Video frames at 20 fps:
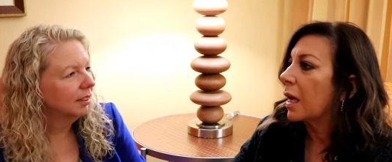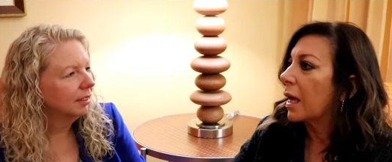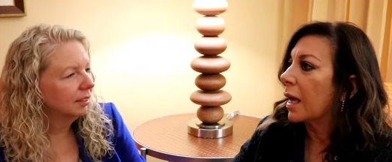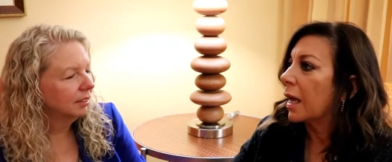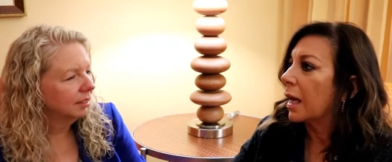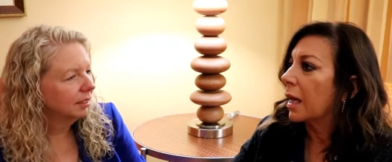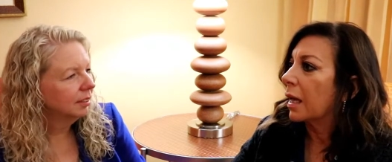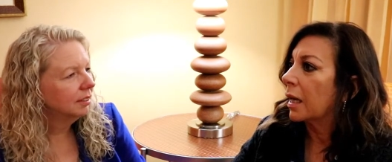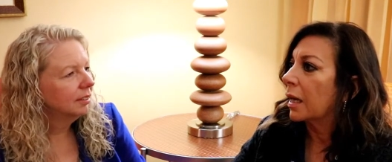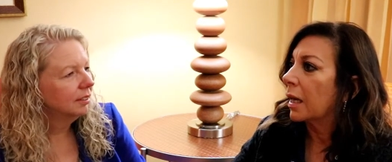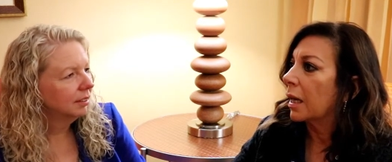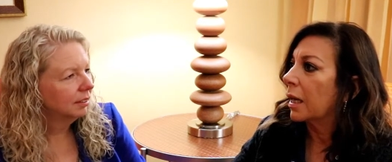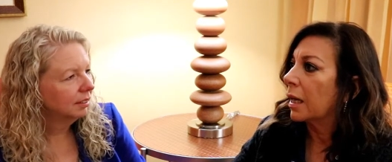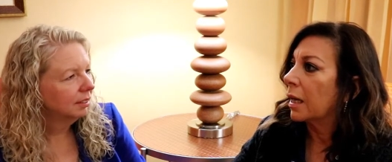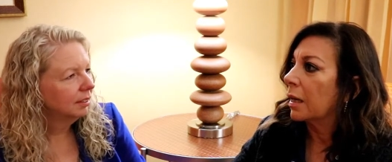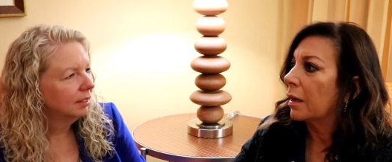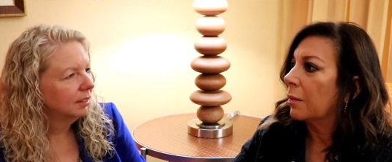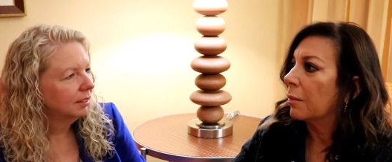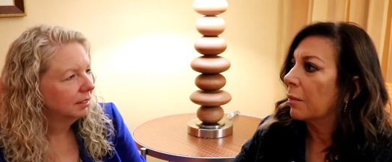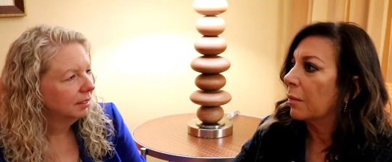Speaker 1: And
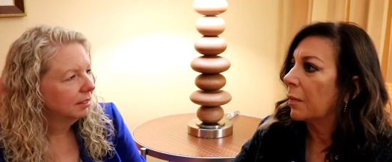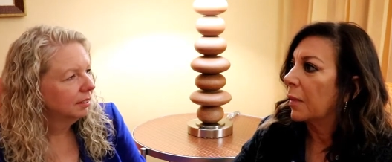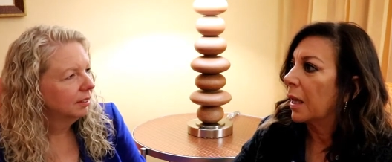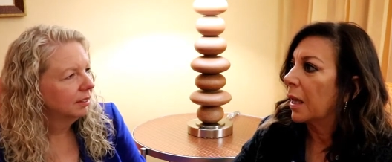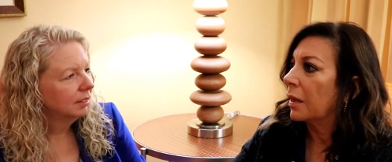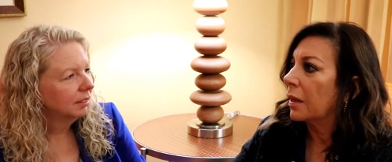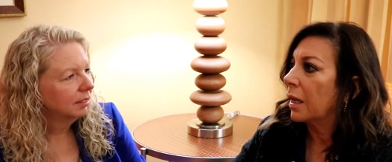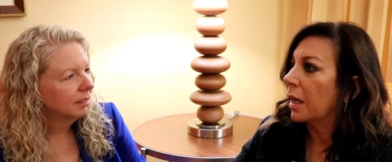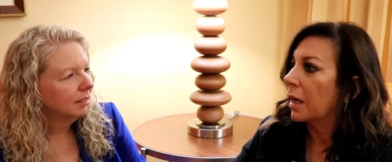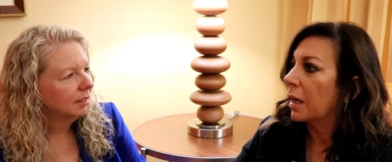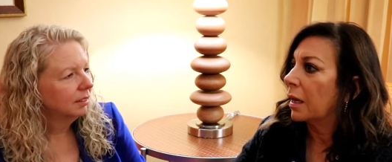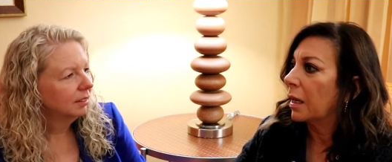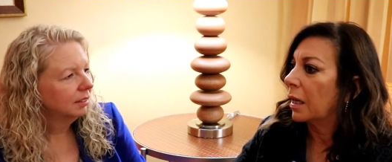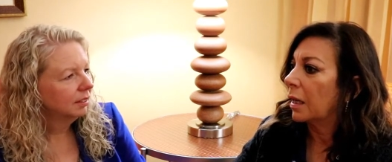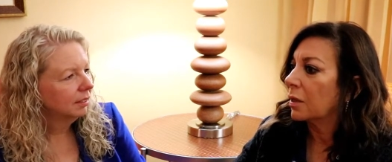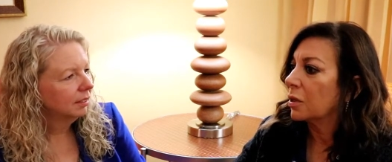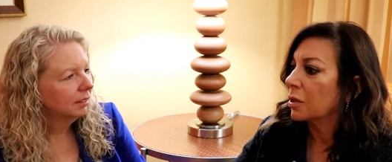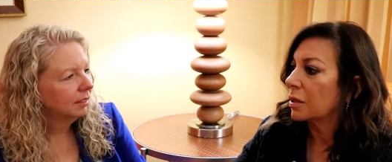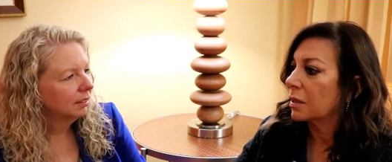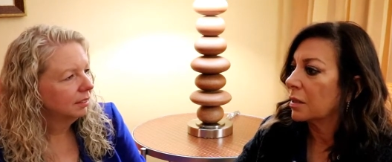um, and then
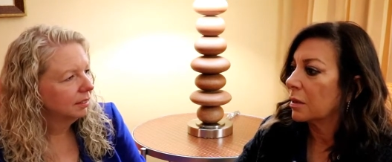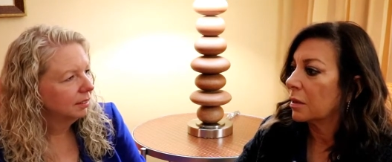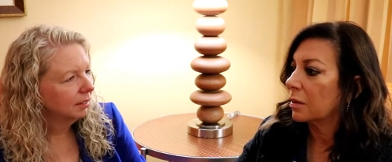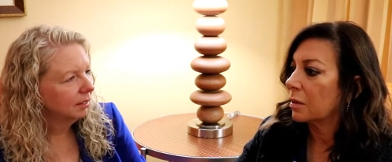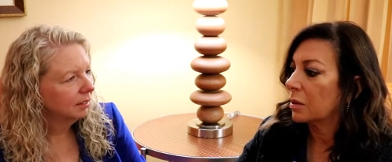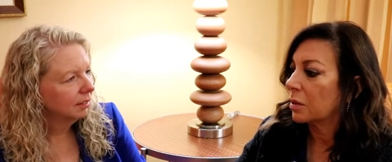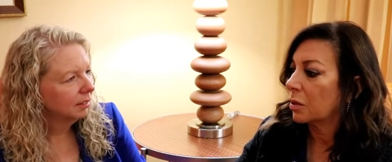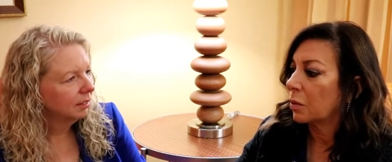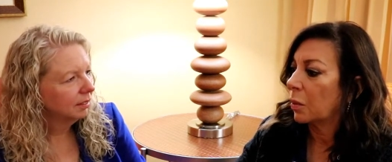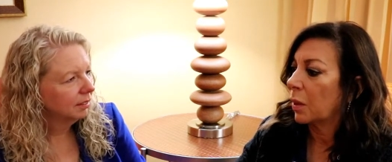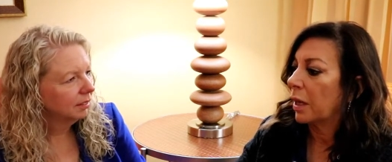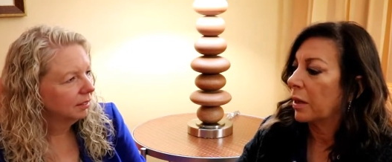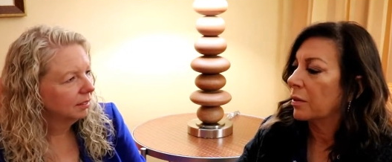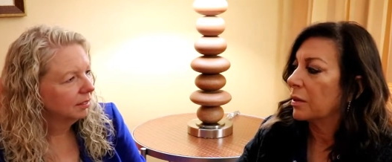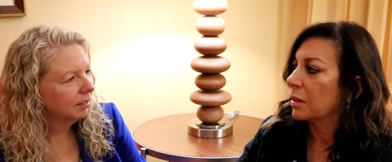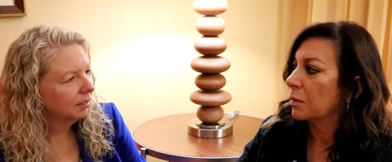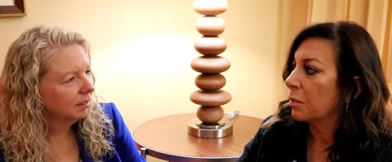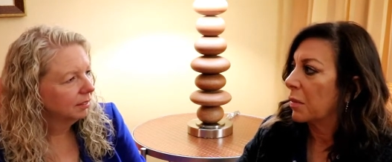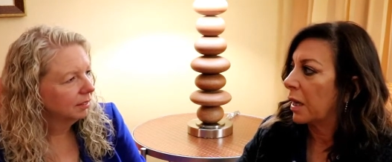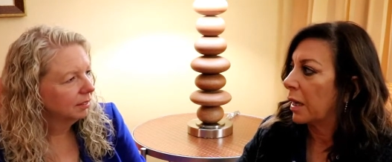it just
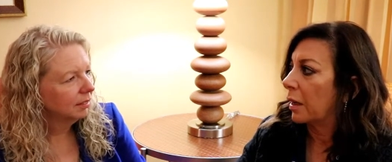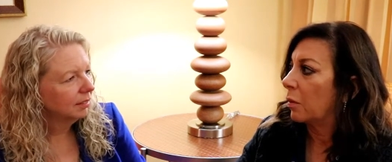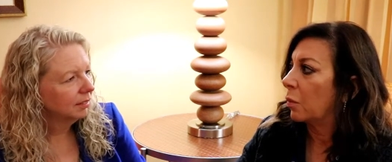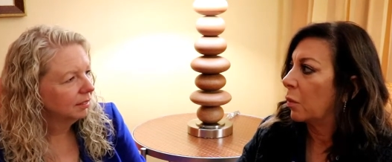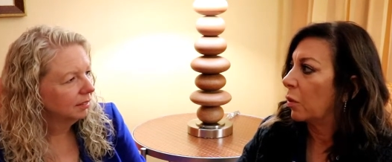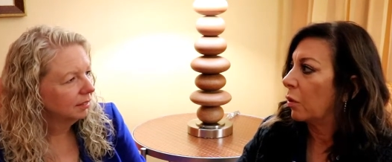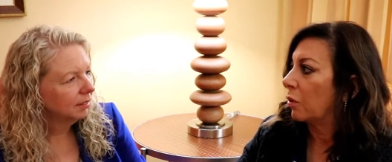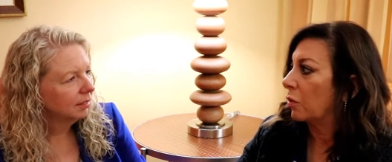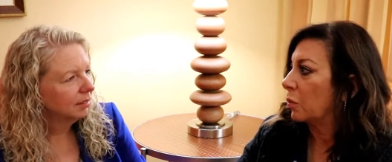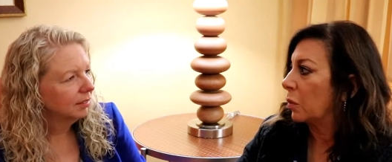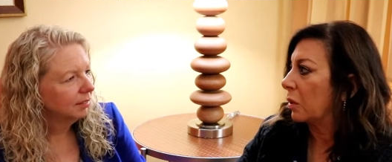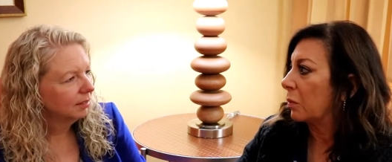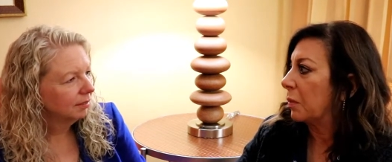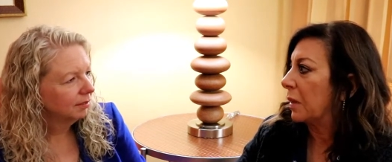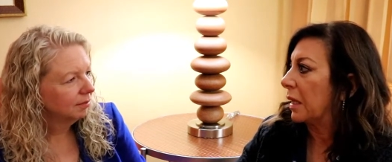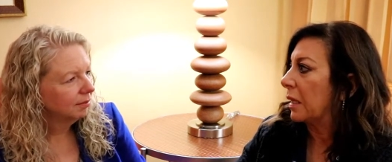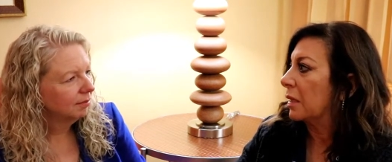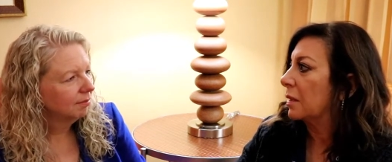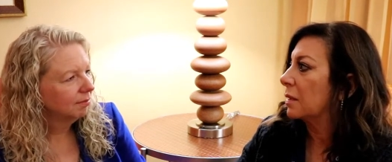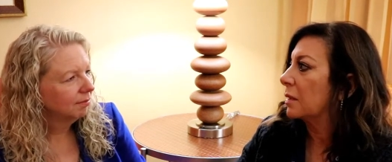surrounds my world with
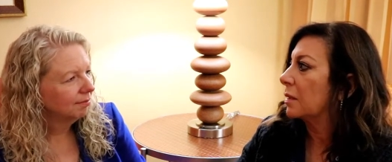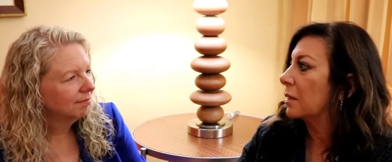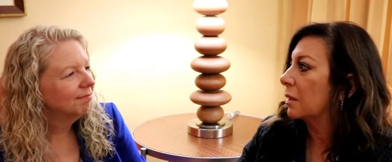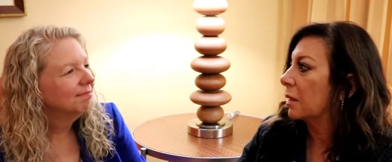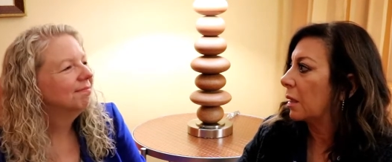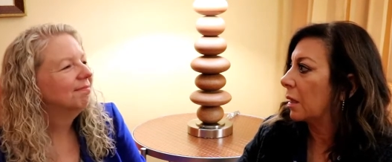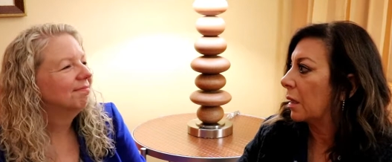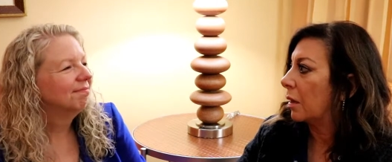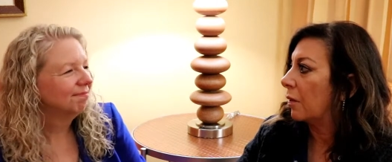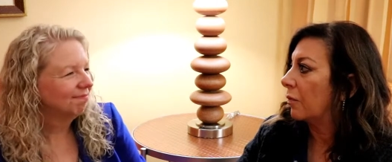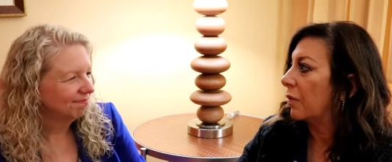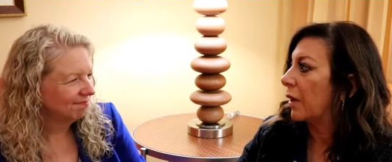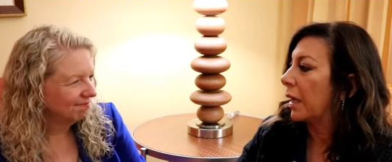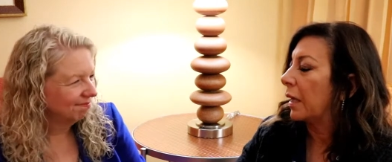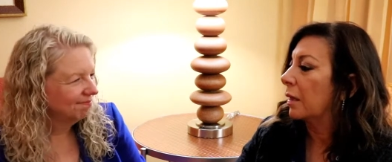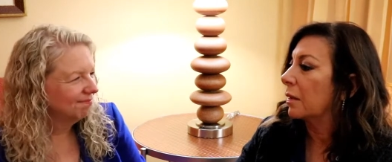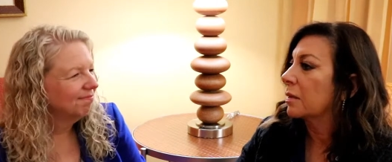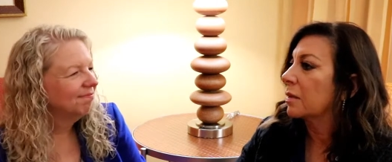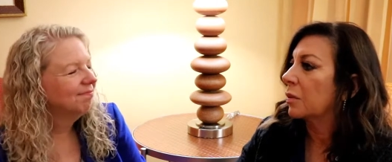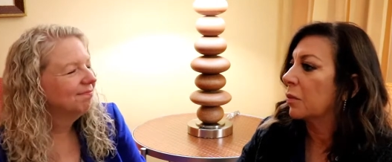peace. You know, if
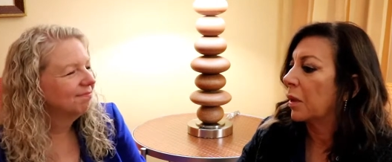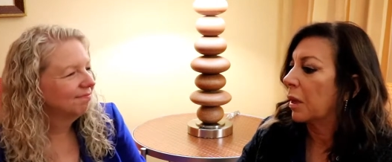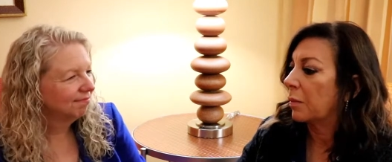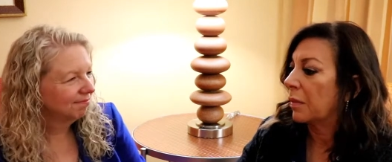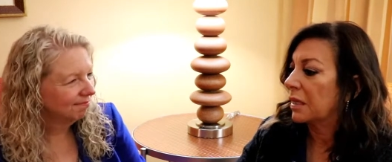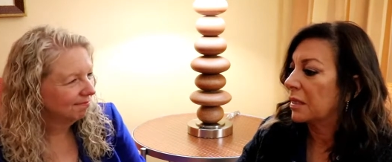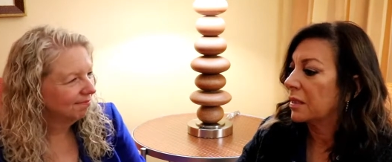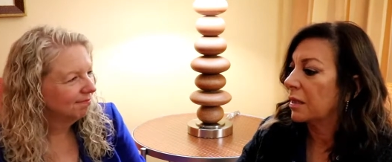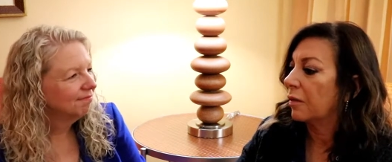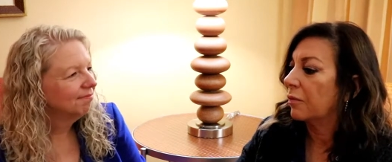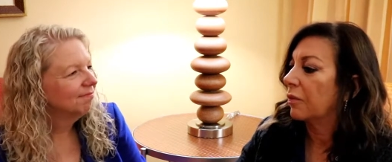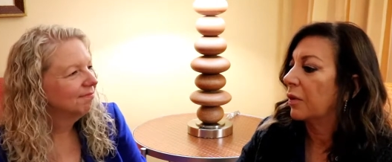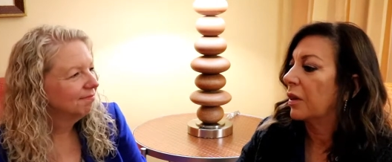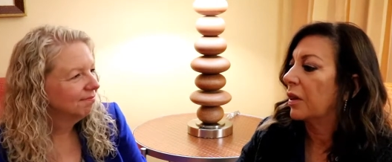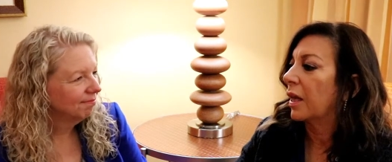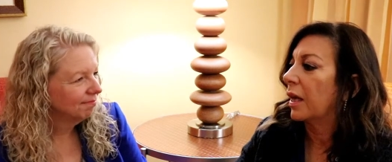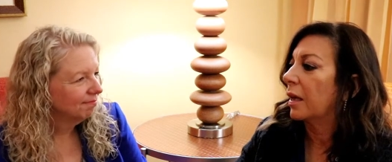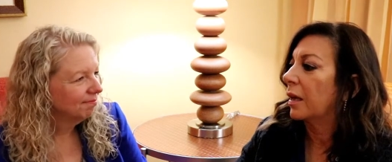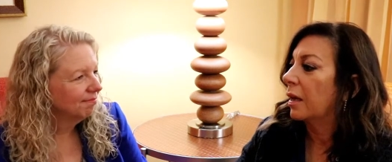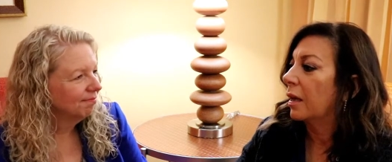I surround myself with
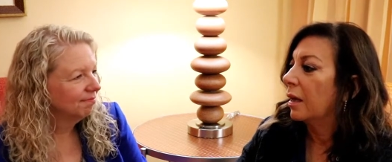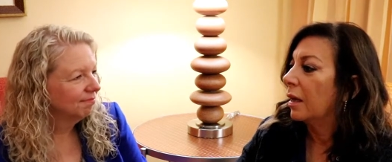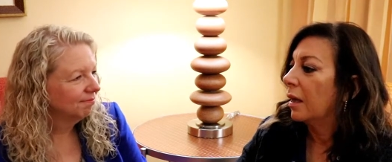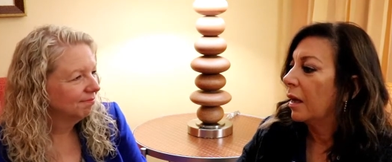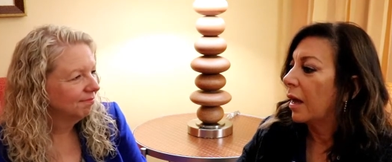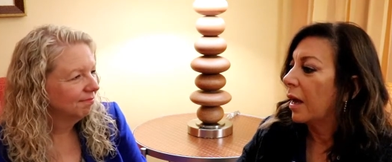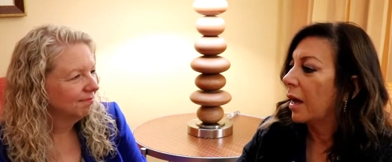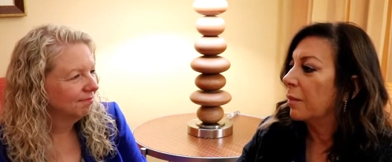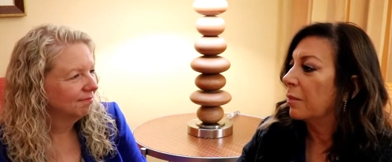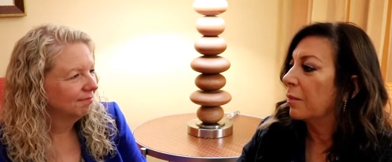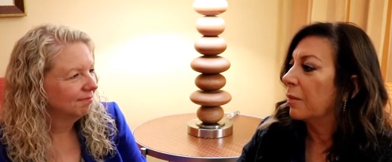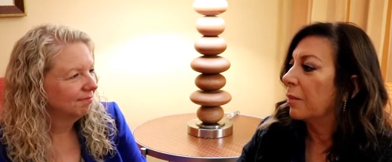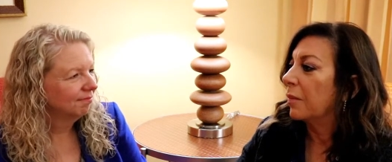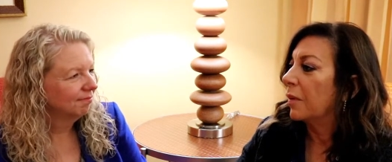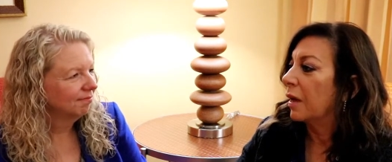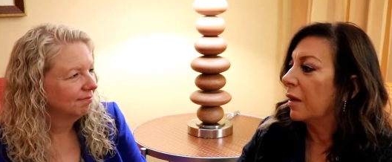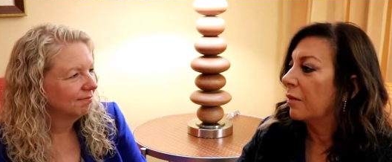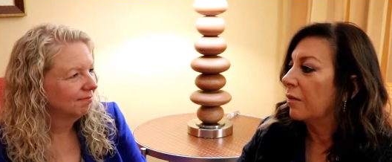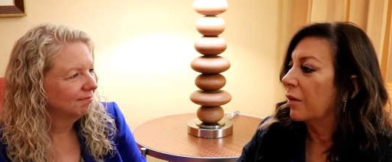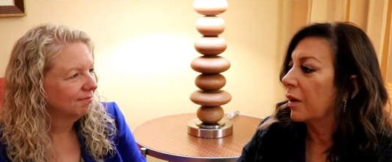like I'm
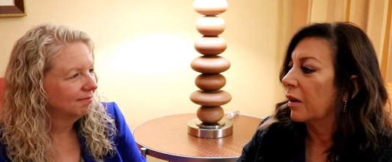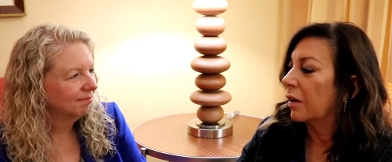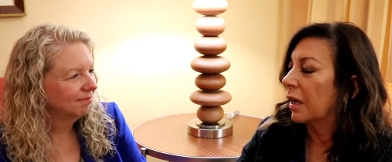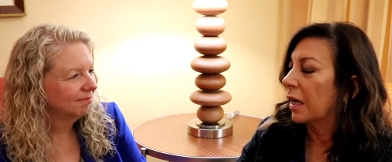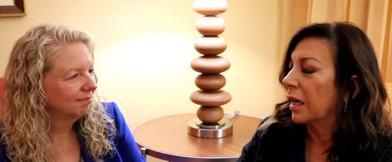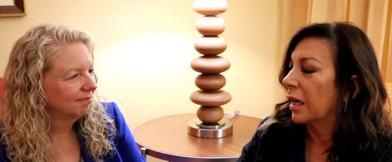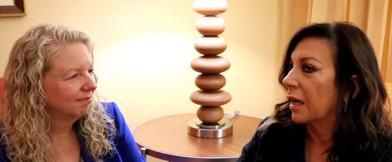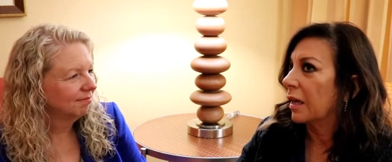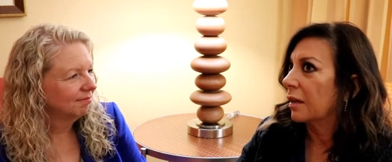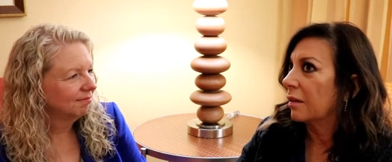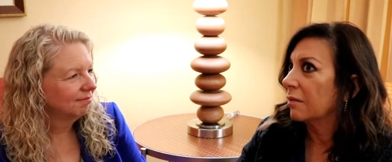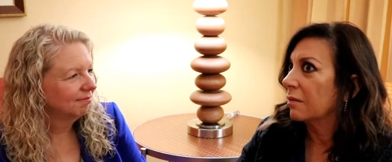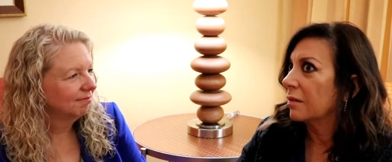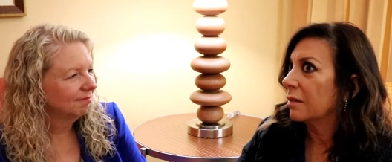a very